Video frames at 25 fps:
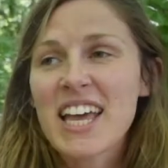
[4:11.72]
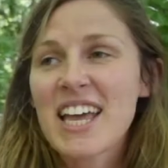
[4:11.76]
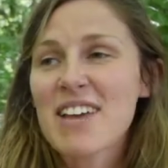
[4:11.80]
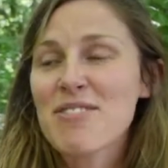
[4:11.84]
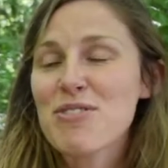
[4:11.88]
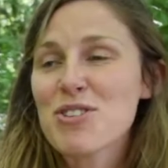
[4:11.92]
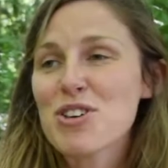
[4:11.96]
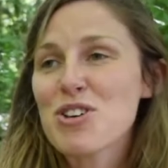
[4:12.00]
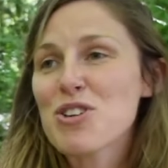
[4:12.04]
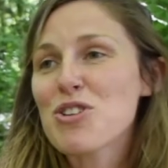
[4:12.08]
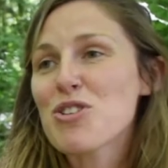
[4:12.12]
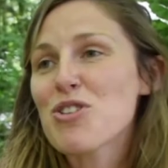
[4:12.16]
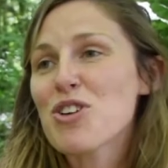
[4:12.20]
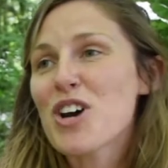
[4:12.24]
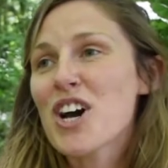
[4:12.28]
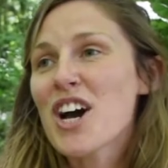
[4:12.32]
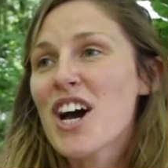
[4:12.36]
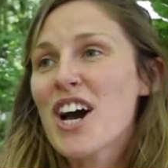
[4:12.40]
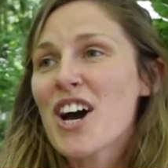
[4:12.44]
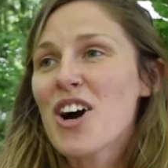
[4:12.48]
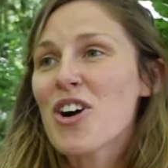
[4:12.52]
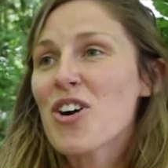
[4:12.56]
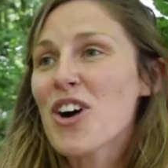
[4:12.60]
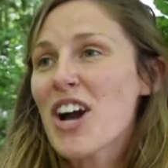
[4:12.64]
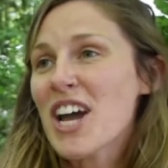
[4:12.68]
If you
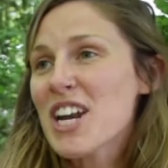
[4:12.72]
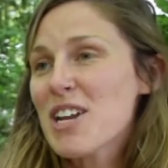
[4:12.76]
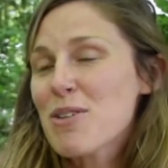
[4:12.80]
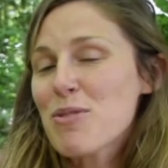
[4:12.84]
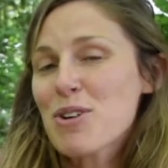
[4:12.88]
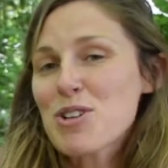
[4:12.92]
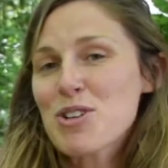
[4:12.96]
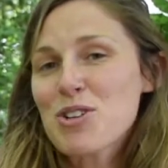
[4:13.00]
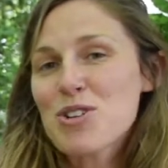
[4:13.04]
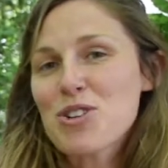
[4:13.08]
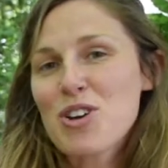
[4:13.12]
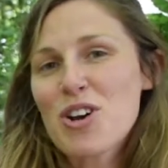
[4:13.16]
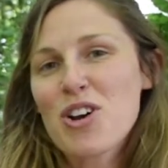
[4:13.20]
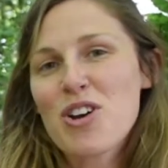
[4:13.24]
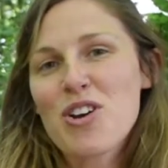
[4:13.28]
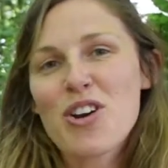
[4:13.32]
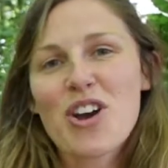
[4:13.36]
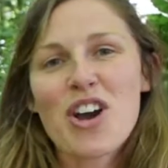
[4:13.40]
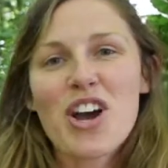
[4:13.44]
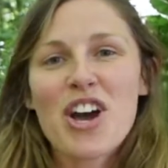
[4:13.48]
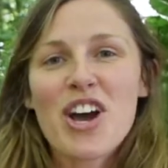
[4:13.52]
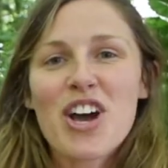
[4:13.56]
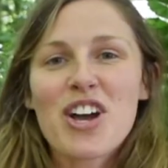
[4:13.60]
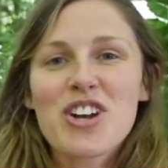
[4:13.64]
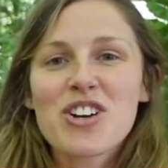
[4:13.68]
or anyone you know
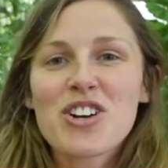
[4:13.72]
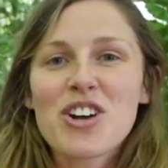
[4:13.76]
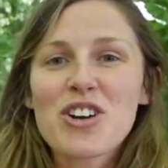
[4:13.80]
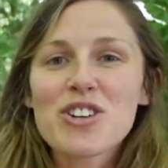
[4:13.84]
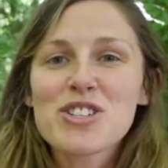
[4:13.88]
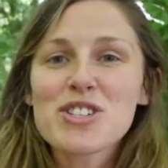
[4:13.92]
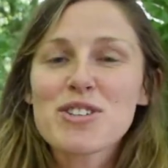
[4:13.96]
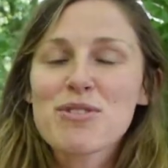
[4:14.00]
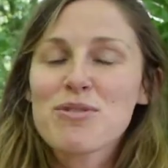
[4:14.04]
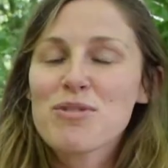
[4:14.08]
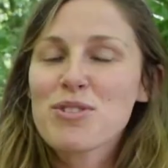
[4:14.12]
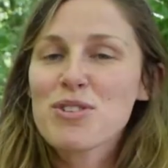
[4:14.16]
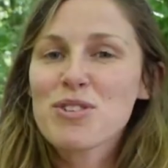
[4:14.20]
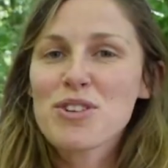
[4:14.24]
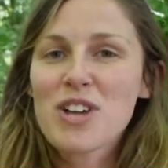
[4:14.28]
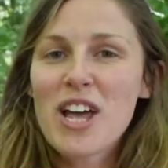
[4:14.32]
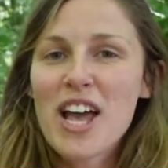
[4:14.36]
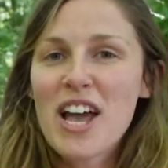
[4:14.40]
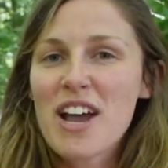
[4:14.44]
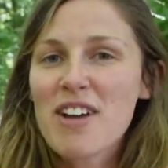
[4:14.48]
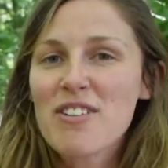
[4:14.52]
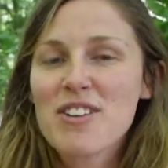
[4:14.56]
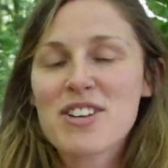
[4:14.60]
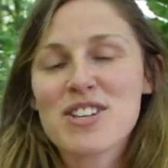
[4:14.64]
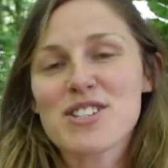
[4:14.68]
knows of
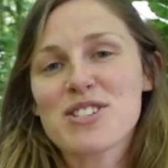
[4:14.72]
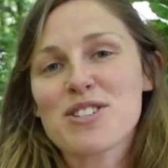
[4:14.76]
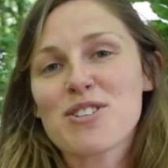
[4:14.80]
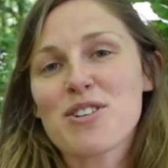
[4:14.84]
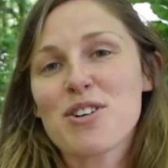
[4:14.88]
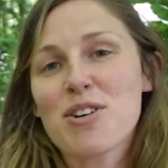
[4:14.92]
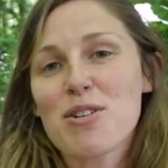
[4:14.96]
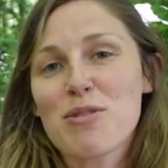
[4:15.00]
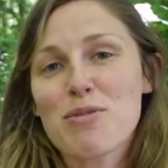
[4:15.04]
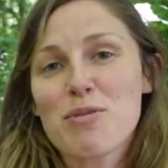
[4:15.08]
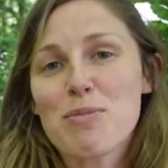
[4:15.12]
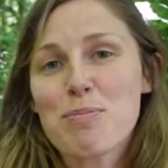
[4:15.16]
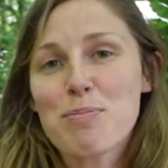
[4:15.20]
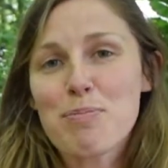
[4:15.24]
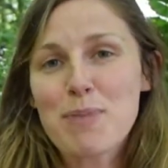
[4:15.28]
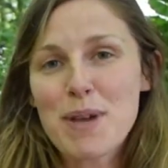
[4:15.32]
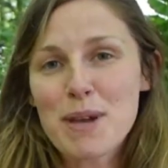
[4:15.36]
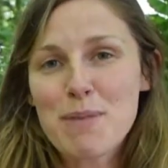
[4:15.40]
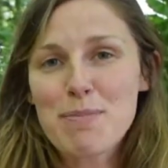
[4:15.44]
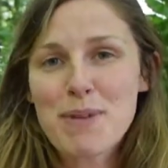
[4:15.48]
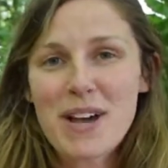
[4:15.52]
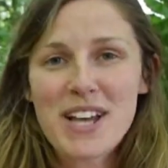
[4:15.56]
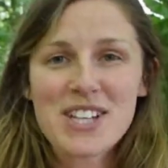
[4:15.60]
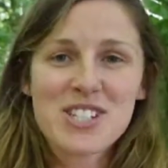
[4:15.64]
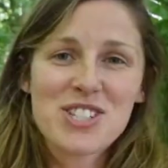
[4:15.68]
areas of
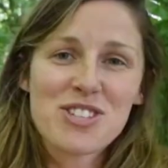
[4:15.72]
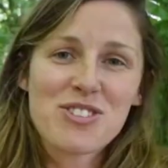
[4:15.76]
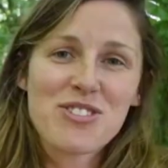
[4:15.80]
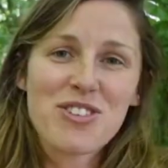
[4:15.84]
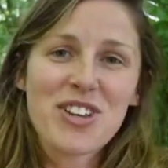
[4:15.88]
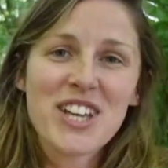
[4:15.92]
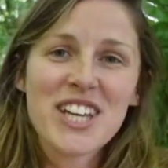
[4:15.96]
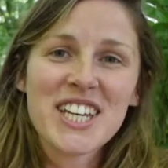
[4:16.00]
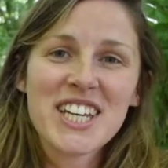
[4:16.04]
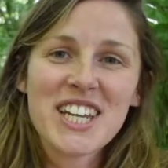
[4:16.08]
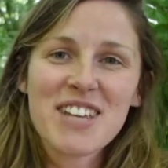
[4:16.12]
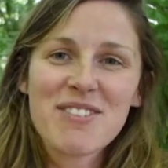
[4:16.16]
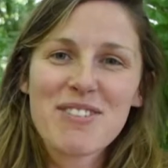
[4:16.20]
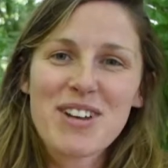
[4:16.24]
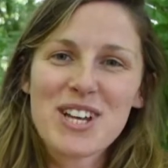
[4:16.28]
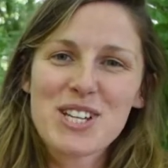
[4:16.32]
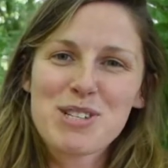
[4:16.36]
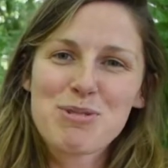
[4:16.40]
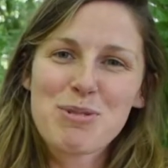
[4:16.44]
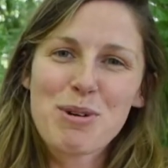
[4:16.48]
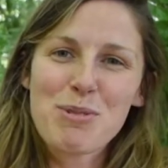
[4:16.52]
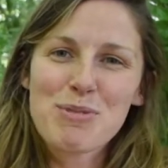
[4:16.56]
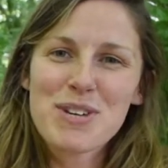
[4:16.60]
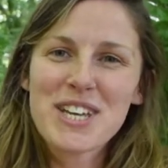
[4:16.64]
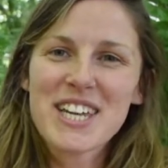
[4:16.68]
big patches of kidney vetch
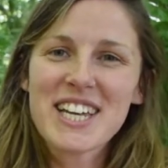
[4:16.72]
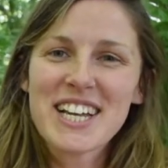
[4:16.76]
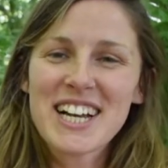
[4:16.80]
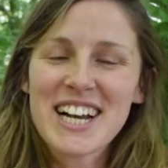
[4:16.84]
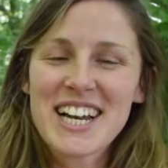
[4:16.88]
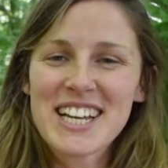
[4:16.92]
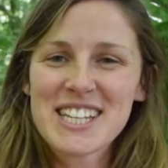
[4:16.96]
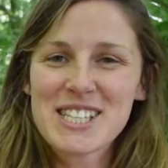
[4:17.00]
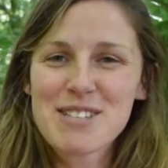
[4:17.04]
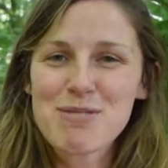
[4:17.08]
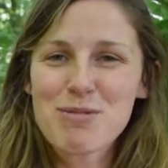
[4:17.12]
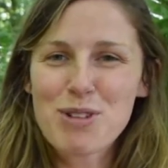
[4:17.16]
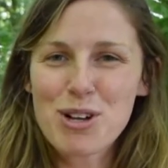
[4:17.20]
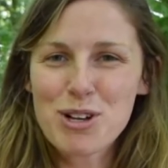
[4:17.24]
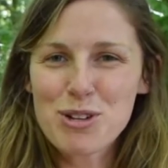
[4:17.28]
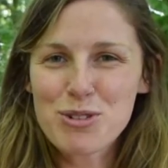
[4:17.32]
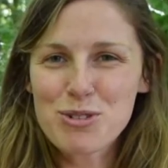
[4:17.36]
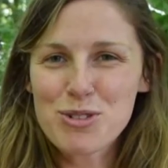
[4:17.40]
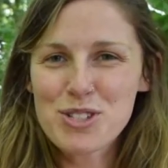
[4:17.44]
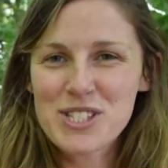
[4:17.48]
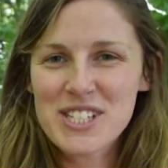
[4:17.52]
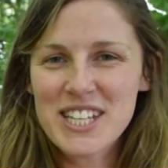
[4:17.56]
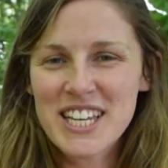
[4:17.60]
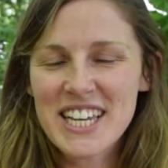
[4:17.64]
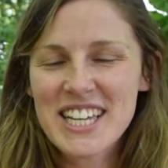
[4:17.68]
where we can collect some local
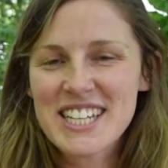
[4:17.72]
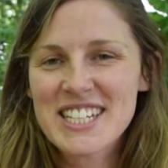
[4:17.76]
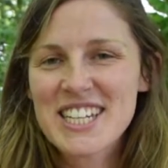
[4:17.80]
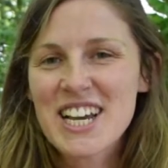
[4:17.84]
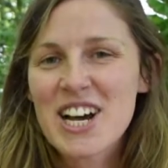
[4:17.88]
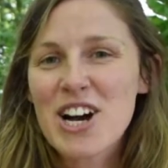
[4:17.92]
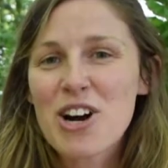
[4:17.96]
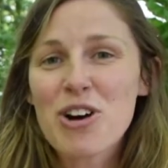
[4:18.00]
seed,